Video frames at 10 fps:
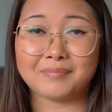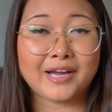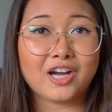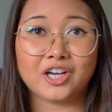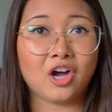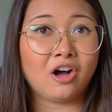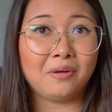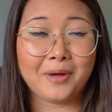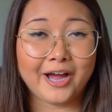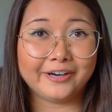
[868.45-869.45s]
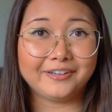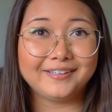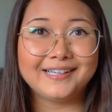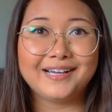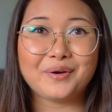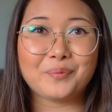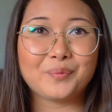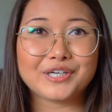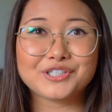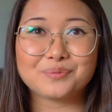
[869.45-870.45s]
my unhaul pile,
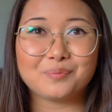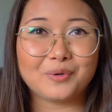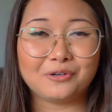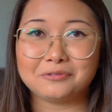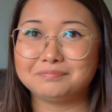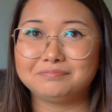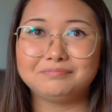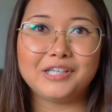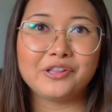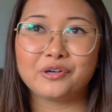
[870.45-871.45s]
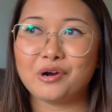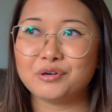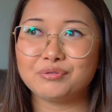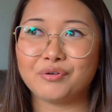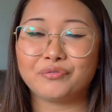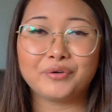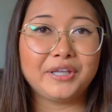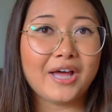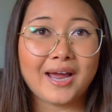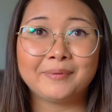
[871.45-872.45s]
which will either go to a
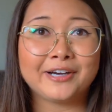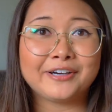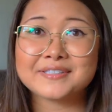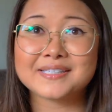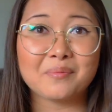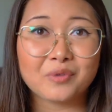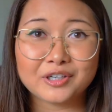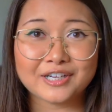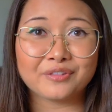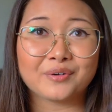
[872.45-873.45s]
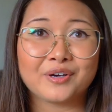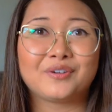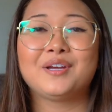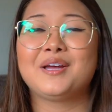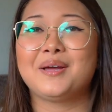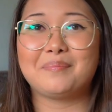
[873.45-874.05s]
free library or somewhere down the road.